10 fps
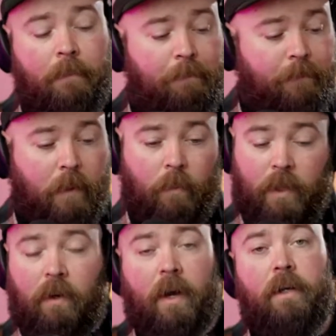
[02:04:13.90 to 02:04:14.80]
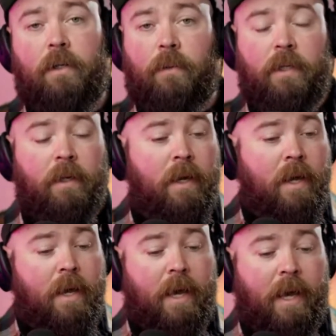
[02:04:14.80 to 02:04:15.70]
We all got to do it.
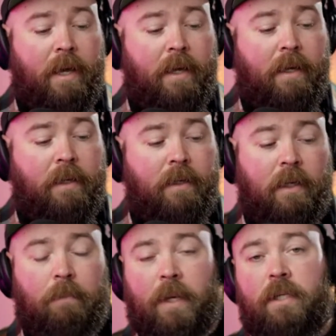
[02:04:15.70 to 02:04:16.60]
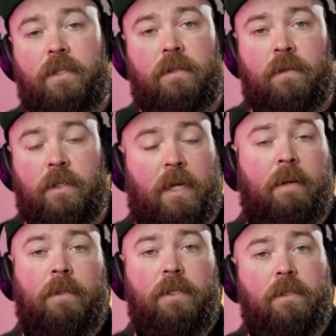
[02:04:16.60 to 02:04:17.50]
and it pays the
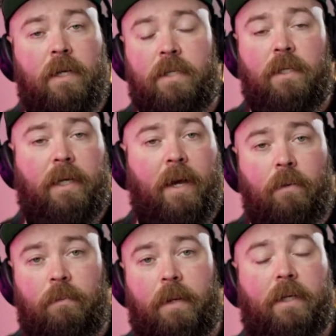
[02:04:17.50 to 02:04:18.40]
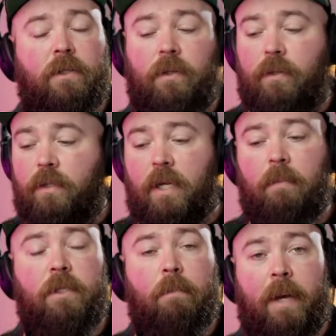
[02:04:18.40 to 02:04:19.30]
same as an accountant makes, or the same
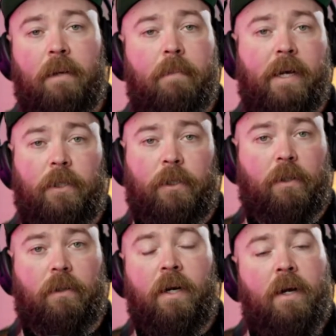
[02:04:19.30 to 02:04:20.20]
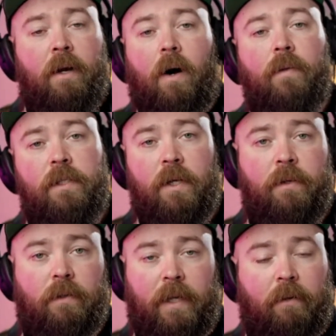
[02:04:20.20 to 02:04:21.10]
as a bank manager, or all these
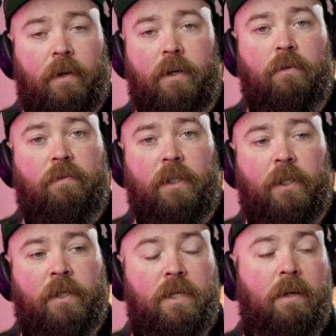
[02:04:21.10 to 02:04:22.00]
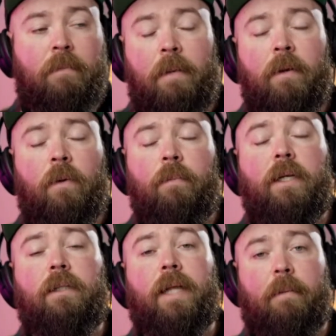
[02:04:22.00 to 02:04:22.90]
other like critical functions. They maybe won't be
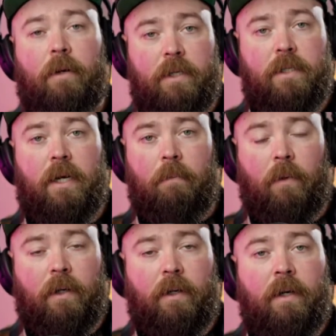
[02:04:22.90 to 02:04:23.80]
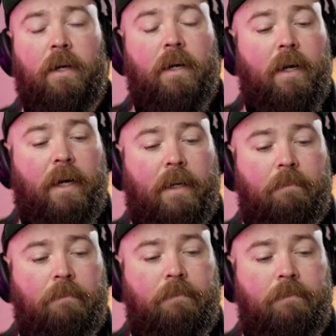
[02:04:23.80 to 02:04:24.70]
glamorous anymore.
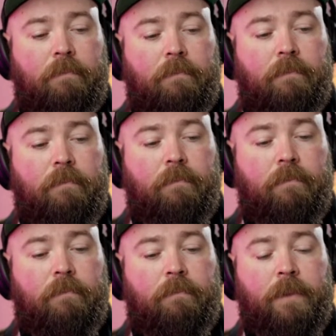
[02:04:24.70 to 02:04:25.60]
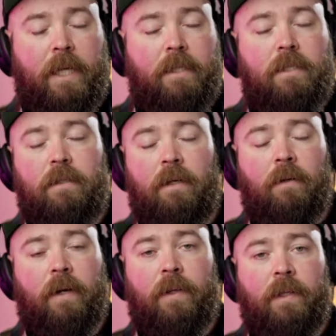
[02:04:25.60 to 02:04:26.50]
But that's,
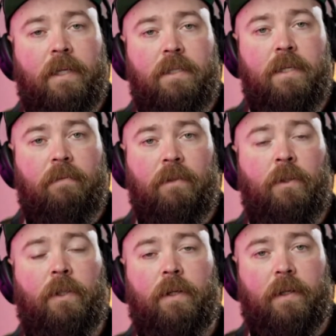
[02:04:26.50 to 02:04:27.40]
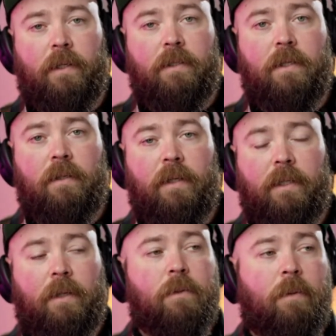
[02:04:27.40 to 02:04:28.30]
I think that's the evolution of things. Like
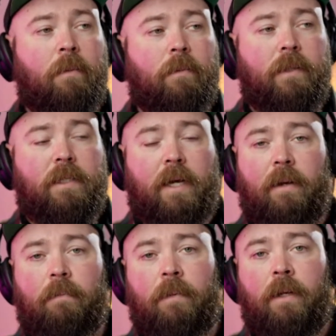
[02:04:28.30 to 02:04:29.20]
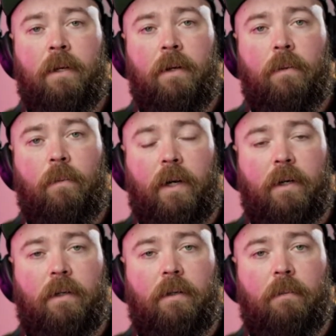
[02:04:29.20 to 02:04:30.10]
there was probably a time
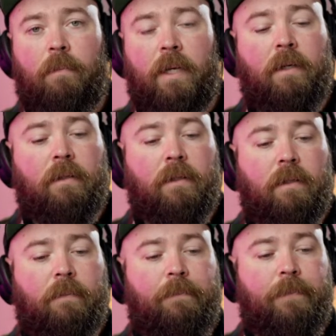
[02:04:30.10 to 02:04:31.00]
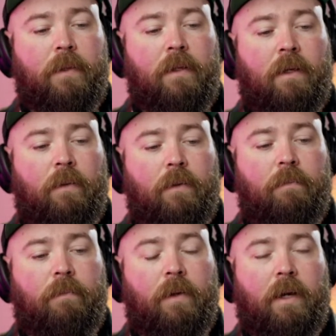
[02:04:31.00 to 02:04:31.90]
where being there
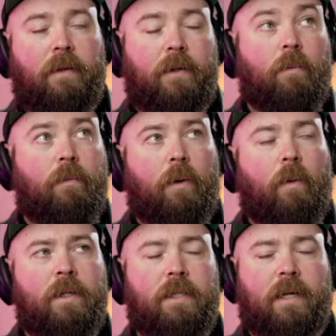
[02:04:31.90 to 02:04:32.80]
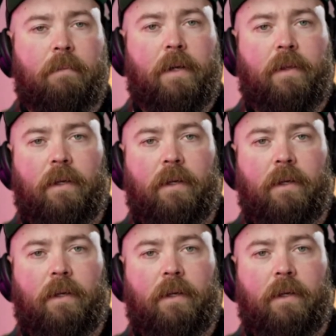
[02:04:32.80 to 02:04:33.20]
was a time, I think,